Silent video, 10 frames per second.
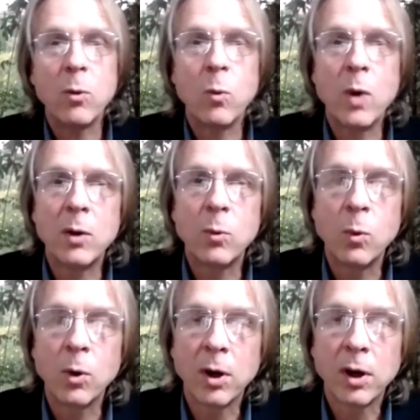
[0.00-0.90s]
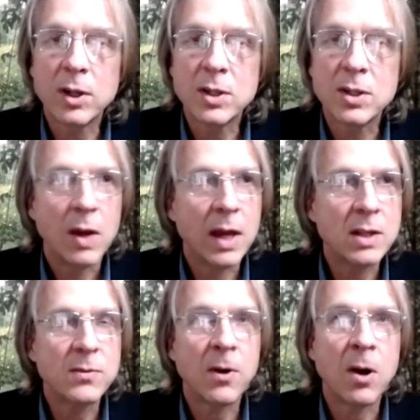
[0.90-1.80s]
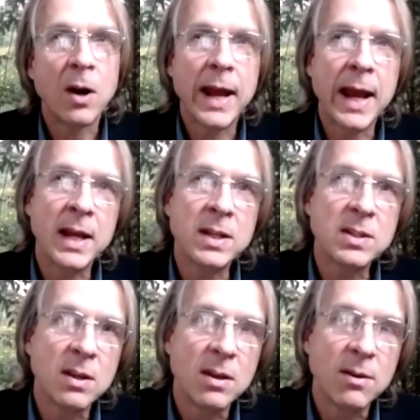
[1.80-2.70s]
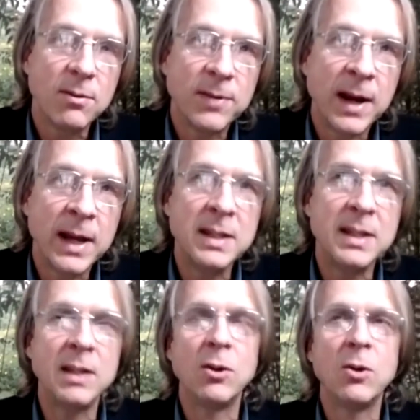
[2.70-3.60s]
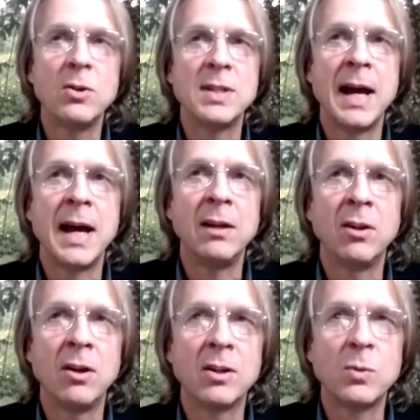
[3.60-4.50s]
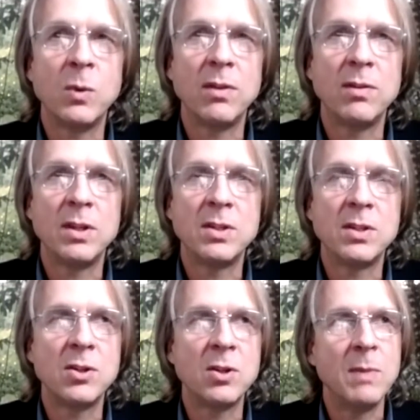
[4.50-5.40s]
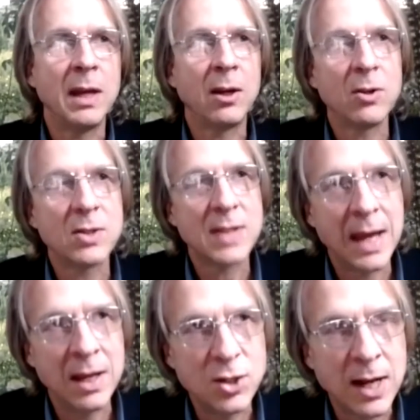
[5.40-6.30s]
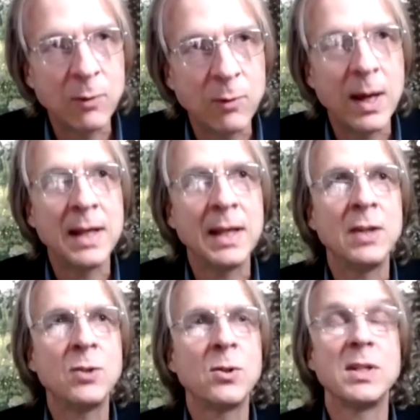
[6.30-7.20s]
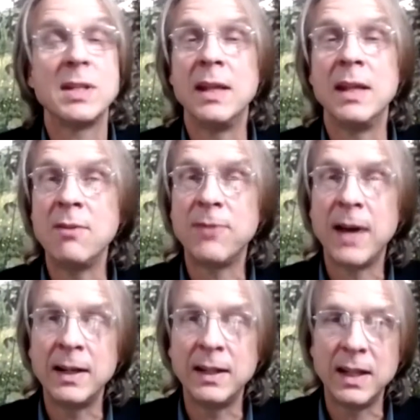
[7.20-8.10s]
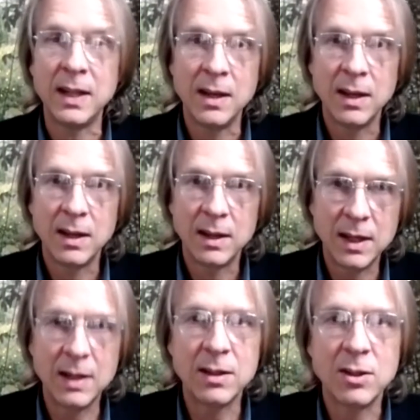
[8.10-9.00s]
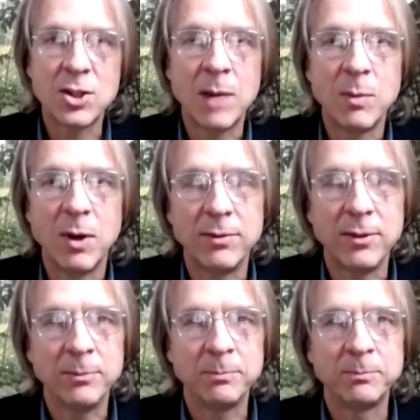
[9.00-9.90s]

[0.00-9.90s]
what worked as far as finding those dialogues with decision makers and generating interest, and then finally getting the job offer?